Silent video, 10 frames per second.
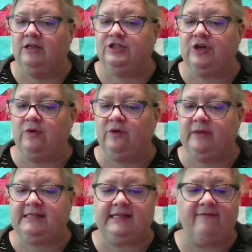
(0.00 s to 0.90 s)
Joan, you'll
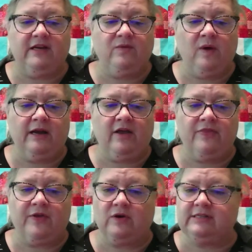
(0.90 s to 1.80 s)
be 71
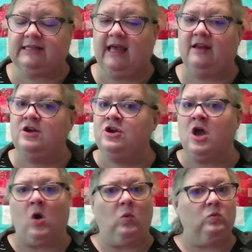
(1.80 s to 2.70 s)
on Thursday.
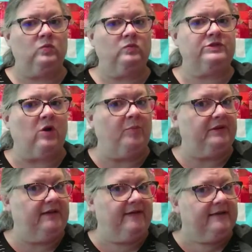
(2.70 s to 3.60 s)
No, don't
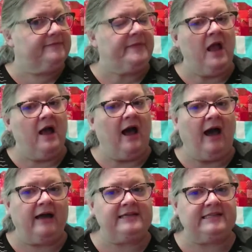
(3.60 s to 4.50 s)
believe it.
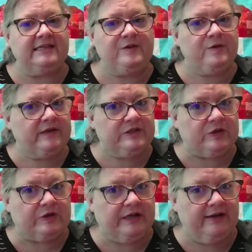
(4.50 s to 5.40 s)
I see you as
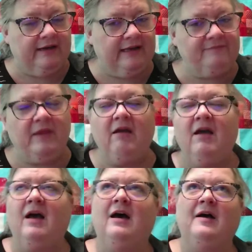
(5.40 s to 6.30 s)
39.
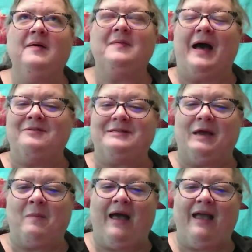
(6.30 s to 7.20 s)
I was
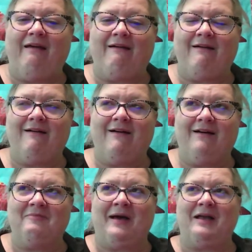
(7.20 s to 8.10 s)
at my
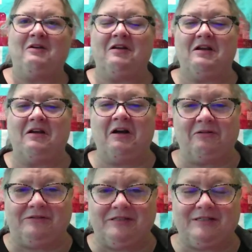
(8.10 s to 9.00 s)

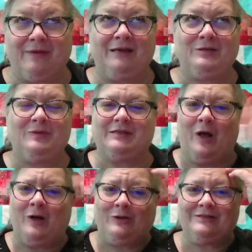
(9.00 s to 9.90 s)
husband's
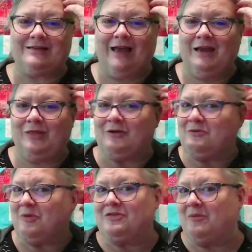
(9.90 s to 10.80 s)
uncle's
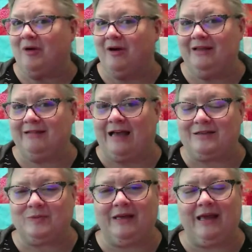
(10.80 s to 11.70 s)
93rd birthday party
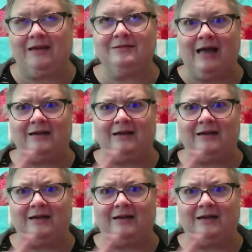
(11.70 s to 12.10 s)
last weekend,